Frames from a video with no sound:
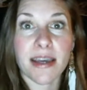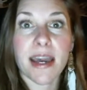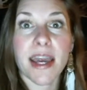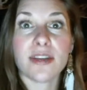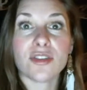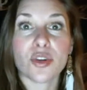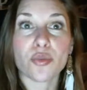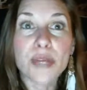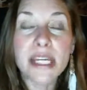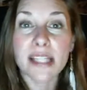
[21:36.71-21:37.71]
And to
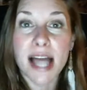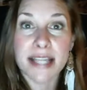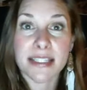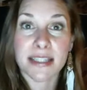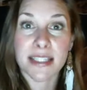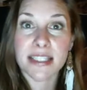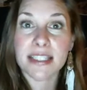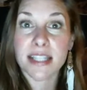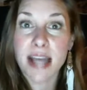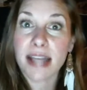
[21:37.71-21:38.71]
realize that this is
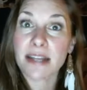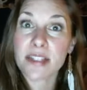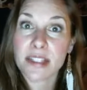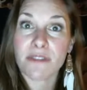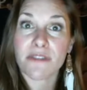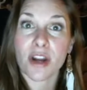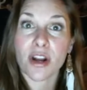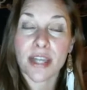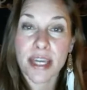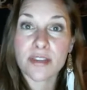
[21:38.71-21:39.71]
the kind of stuff that our
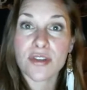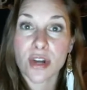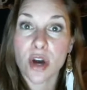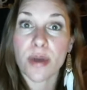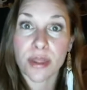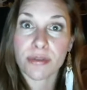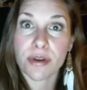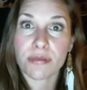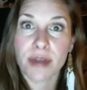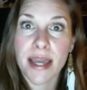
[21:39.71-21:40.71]
kids are going
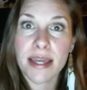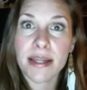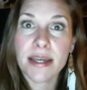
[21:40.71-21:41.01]
through, right?